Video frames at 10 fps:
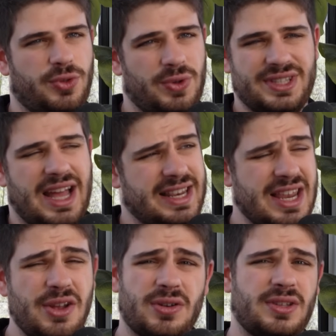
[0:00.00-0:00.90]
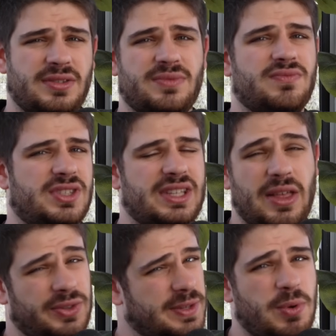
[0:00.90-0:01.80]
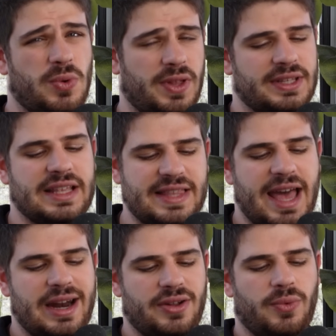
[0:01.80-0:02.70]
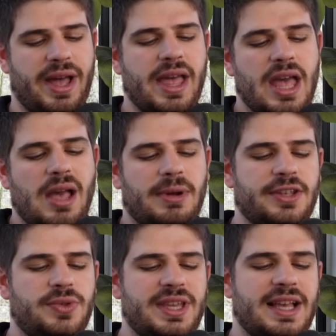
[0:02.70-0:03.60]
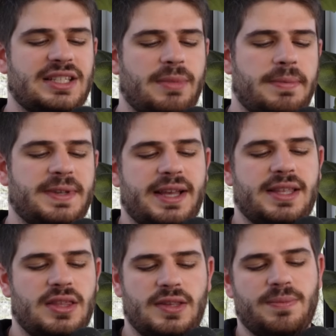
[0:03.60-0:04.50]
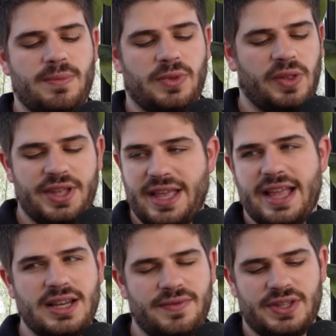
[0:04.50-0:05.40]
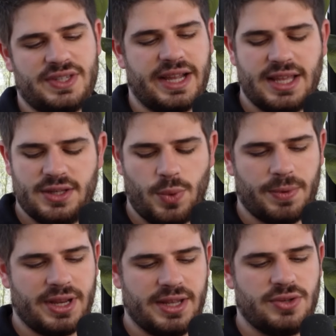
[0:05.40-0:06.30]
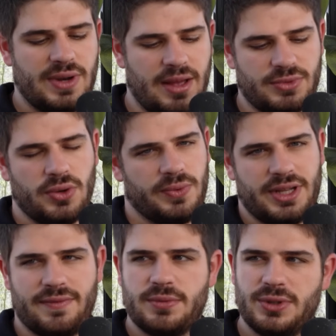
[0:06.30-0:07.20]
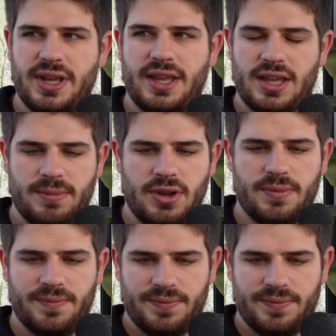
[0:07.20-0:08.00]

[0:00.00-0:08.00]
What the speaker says: although he's not near as skilled as Puka. Let's get that out of the way. But I do think he has some upside, and then the end of the second is what we're getting into now. I'm totally comfortable taking him here.